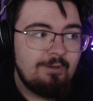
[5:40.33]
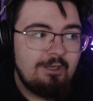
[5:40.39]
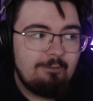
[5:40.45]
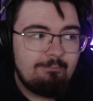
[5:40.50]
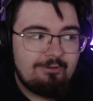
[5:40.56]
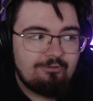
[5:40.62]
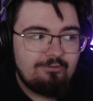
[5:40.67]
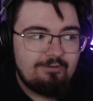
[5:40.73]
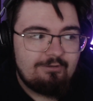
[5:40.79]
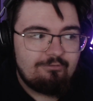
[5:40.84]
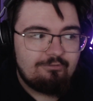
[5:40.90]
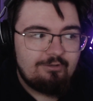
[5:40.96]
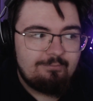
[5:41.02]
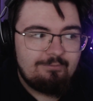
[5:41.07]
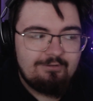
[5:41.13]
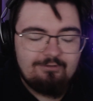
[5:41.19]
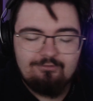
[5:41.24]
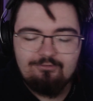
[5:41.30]
make sure you guys
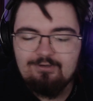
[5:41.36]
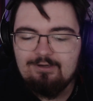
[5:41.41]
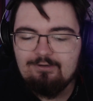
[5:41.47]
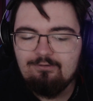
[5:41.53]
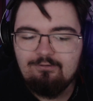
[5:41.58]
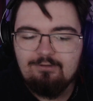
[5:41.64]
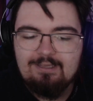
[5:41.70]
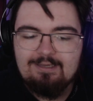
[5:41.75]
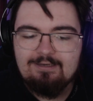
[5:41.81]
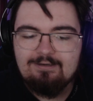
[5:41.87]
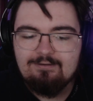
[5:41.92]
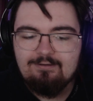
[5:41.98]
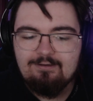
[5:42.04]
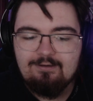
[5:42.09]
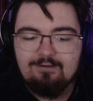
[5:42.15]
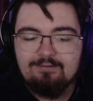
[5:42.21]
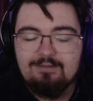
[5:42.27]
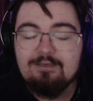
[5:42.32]
sub to this channel, and
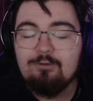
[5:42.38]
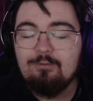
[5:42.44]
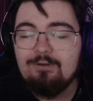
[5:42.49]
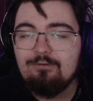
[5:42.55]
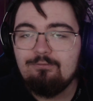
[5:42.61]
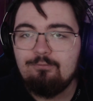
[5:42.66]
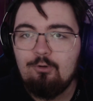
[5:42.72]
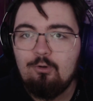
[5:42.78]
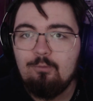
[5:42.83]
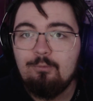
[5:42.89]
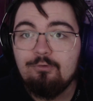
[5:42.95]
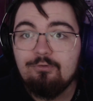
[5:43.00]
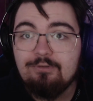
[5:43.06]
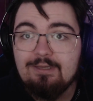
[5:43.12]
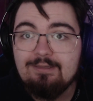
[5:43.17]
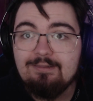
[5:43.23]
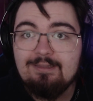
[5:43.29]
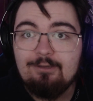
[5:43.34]
thank you guys for almost
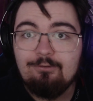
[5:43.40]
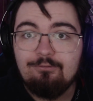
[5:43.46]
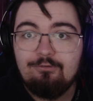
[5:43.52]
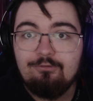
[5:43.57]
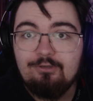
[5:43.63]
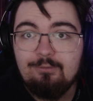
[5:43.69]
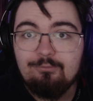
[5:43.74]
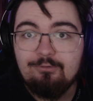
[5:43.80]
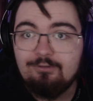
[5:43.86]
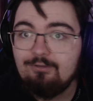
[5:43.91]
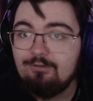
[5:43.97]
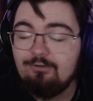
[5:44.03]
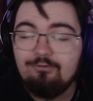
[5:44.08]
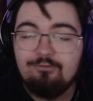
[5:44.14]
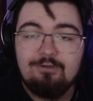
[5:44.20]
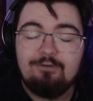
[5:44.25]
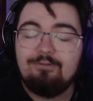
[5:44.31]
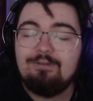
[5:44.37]
10,000 subs on the third
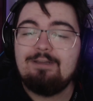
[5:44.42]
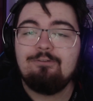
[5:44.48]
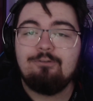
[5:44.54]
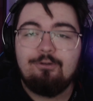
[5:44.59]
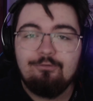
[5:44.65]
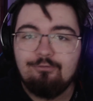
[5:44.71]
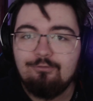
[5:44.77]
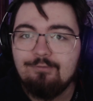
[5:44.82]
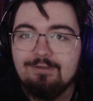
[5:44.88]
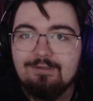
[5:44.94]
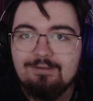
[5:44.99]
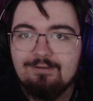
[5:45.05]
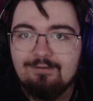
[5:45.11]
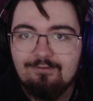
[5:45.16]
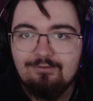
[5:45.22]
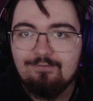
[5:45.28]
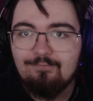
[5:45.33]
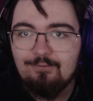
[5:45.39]
channel. That's also
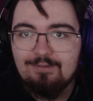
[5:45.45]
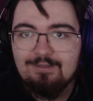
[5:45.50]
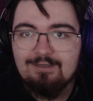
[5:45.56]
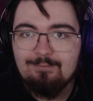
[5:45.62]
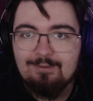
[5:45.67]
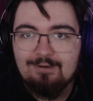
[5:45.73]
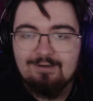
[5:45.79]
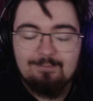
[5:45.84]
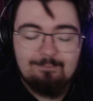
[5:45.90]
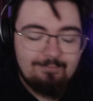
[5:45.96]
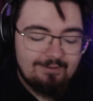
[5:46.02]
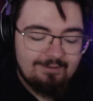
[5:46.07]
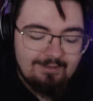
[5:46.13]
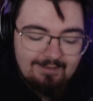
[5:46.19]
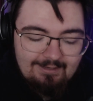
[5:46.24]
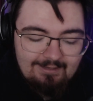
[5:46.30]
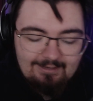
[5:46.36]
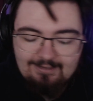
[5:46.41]
ridiculous if you think about it. But
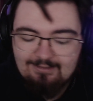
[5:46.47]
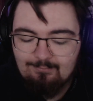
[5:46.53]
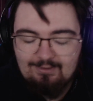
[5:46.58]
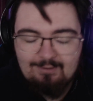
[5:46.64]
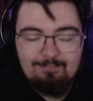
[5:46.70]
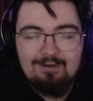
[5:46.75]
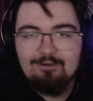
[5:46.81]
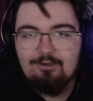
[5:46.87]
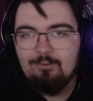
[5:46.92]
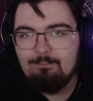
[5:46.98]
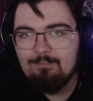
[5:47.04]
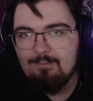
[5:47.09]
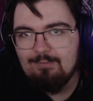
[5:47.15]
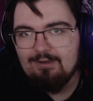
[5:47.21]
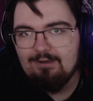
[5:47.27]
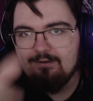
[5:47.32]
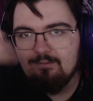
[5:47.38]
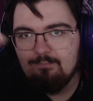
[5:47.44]
anyway, I'm out of here.
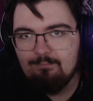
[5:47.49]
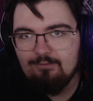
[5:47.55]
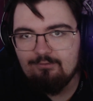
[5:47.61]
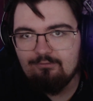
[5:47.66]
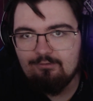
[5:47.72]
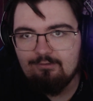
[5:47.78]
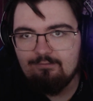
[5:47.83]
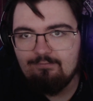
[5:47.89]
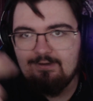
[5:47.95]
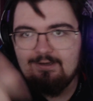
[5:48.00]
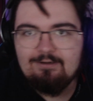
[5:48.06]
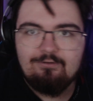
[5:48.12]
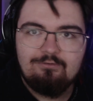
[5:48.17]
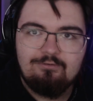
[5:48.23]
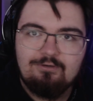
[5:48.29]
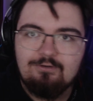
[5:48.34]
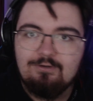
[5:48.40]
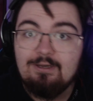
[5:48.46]
Bye-bye. Much love, and I'll
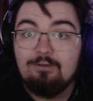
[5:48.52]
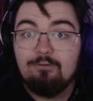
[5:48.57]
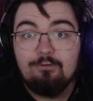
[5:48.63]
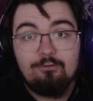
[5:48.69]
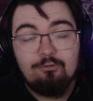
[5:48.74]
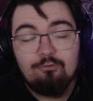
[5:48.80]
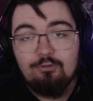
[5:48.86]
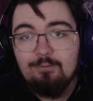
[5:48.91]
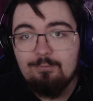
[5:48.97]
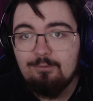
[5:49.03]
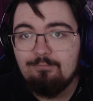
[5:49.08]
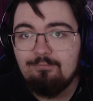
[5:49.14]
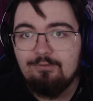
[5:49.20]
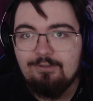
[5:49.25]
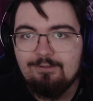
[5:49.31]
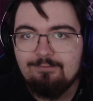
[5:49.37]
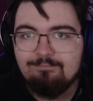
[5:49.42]
see you guys on stream, hopefully.